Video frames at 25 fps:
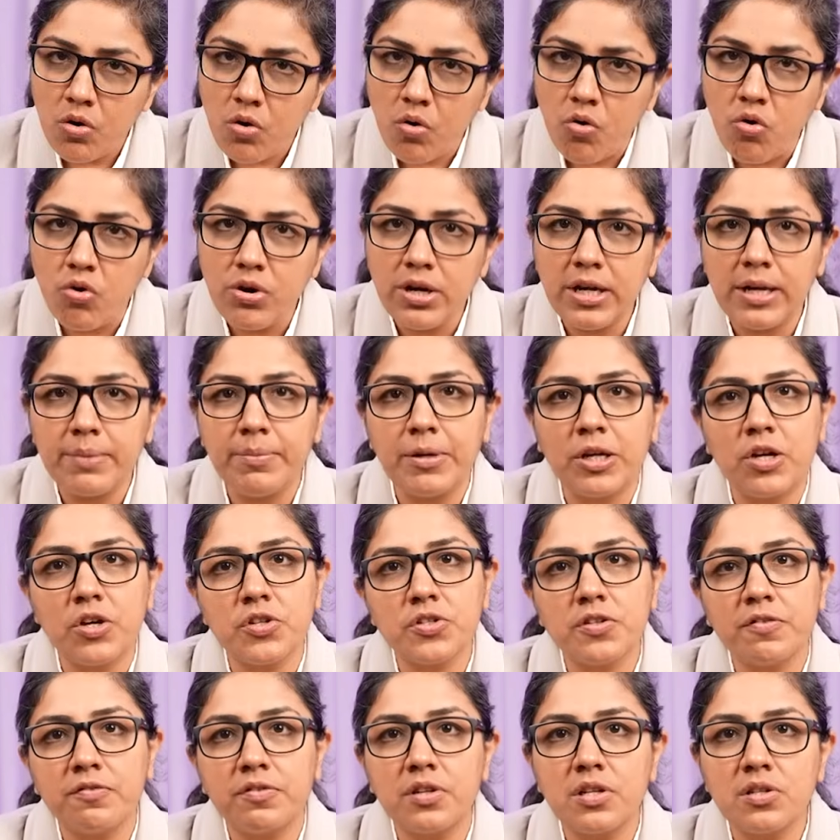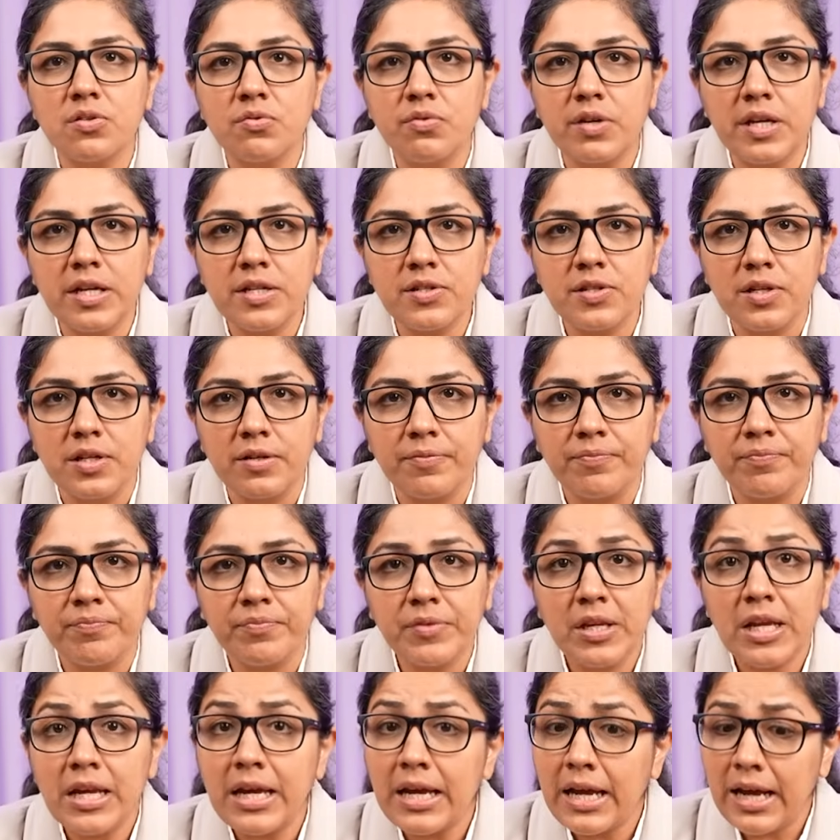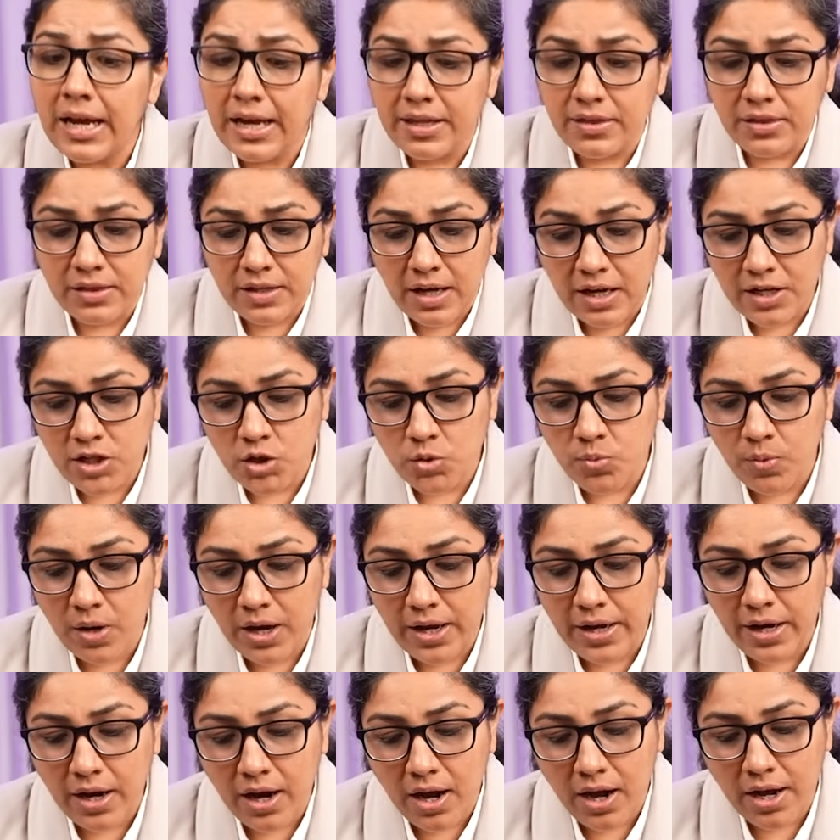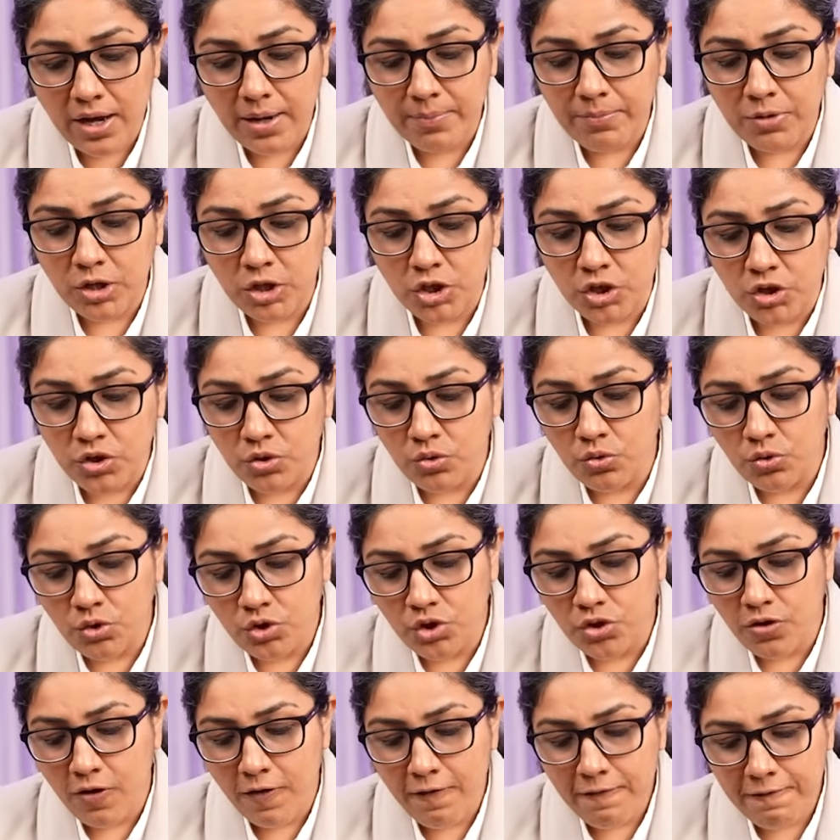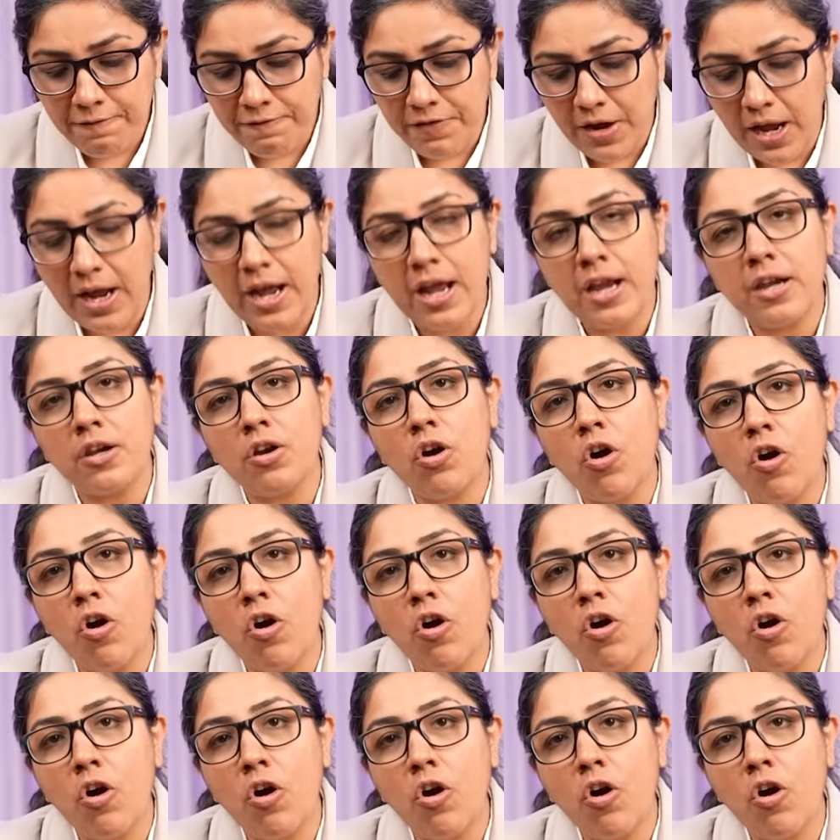only because of this reason. And that's why I am a huge fan